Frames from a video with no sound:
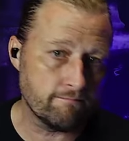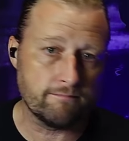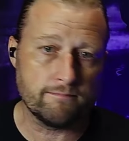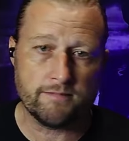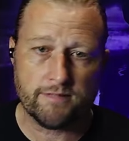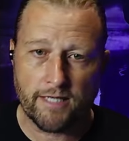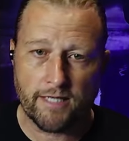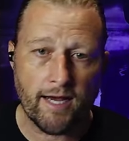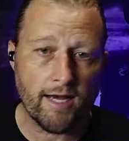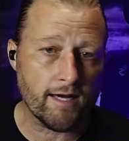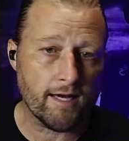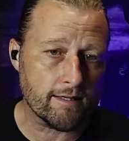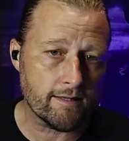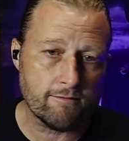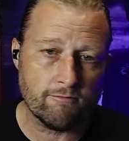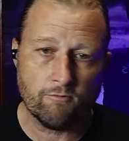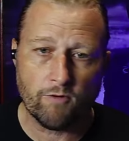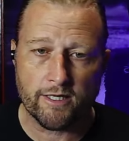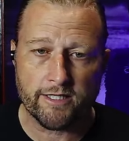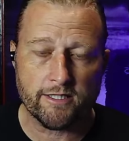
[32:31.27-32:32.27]
yeah,
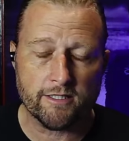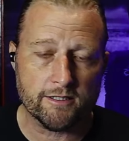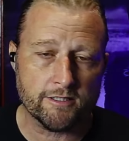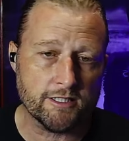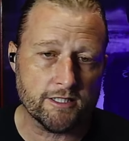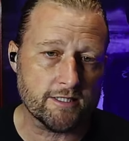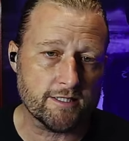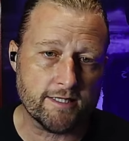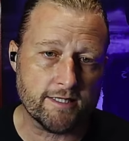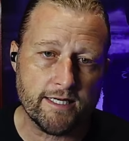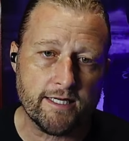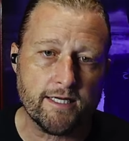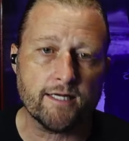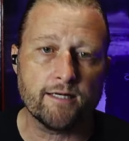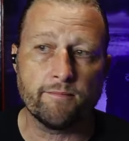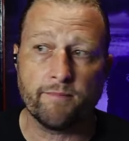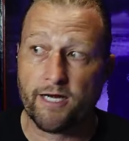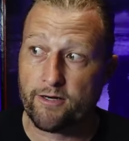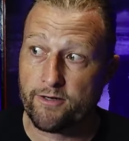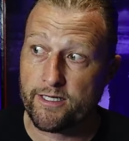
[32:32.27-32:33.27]
when you're just thinking
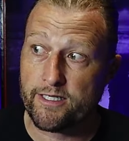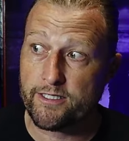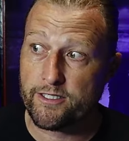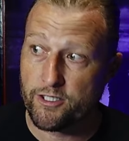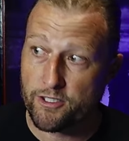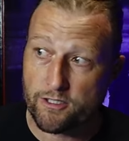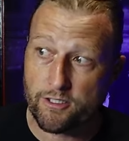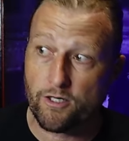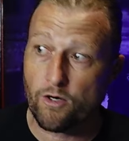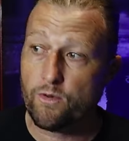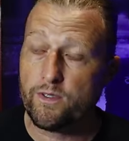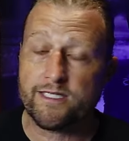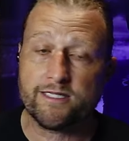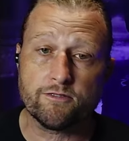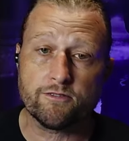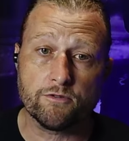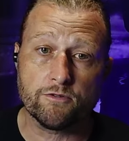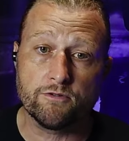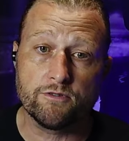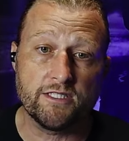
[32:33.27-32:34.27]
about it and you're going
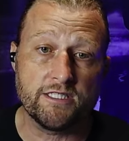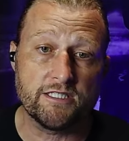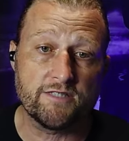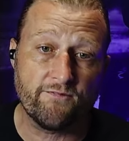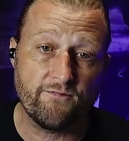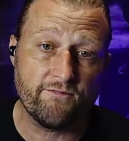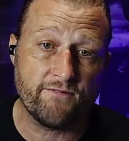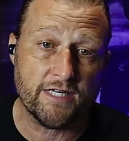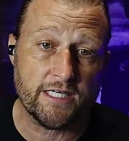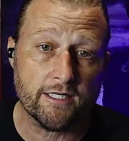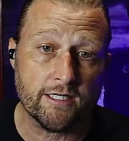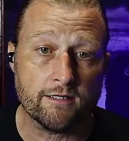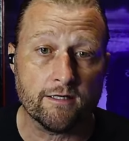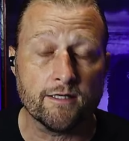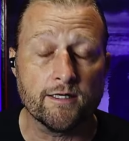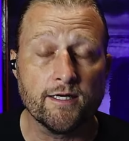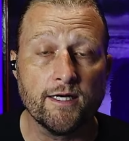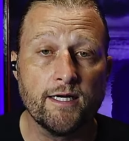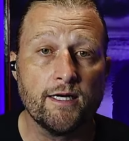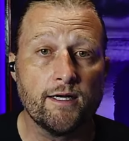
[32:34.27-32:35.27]
through these
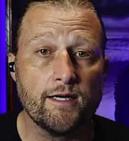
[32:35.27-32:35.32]
fear